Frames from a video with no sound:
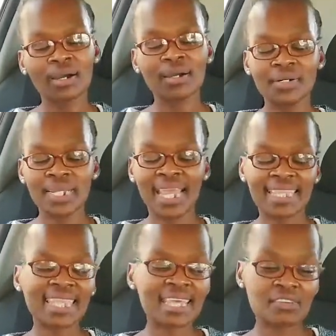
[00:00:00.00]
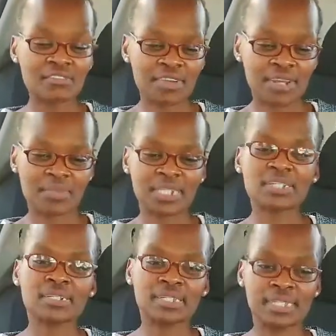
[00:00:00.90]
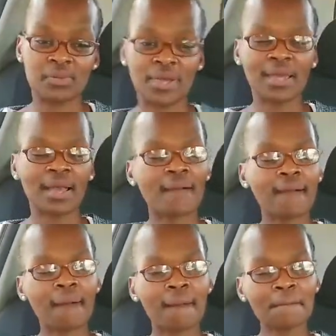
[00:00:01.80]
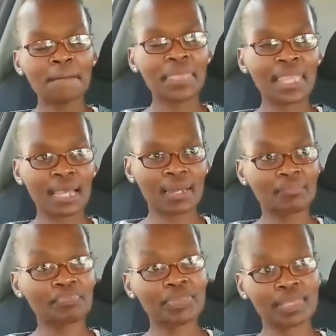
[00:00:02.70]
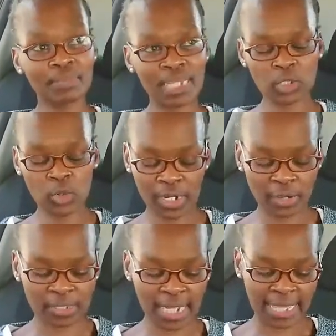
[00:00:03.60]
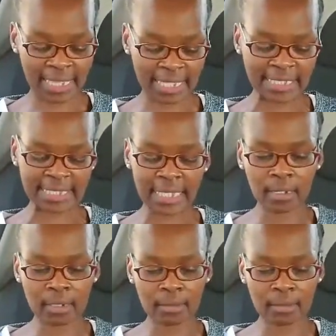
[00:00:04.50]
Okay, thank you very much, Lindelwa. Yeah, my story goes like this.